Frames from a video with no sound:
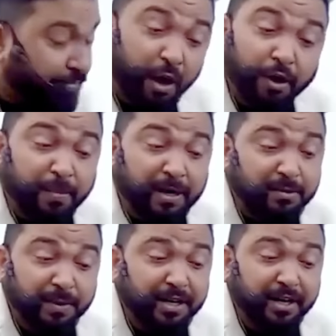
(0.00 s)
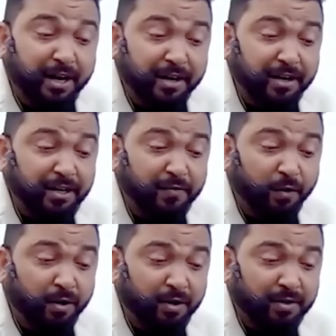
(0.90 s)
Now he participated in 100 year
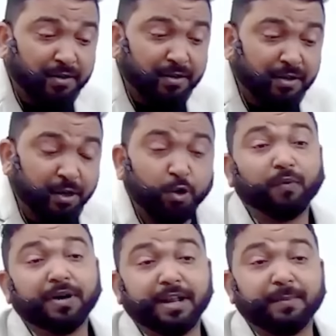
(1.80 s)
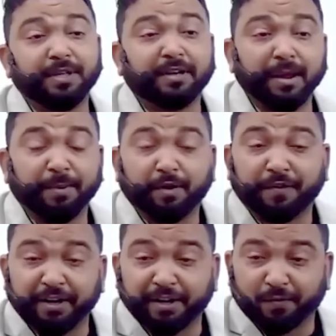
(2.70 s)
war. You will tell me the timing of
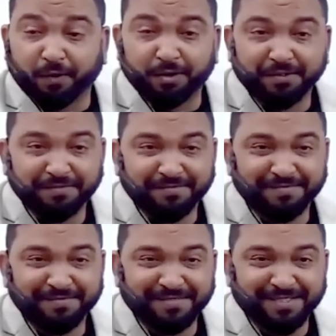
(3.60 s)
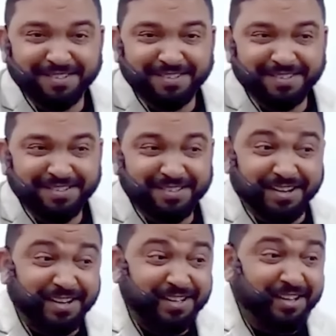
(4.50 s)
100 year war.
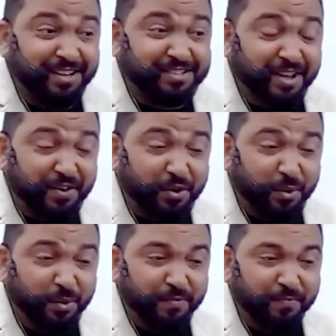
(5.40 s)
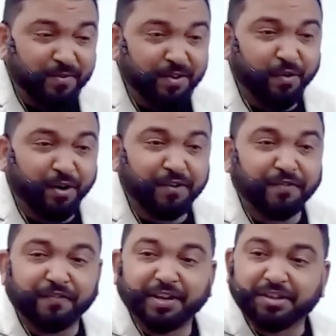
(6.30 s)
1337 to
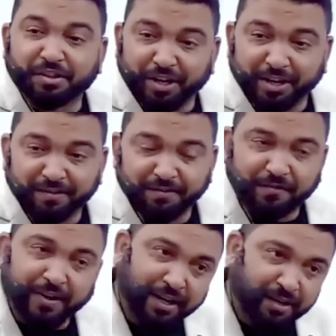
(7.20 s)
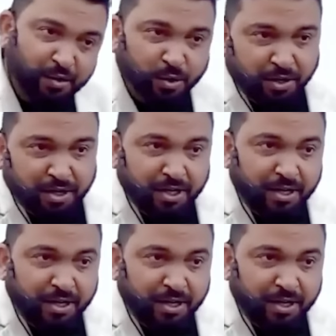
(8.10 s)
1453. Fine, good.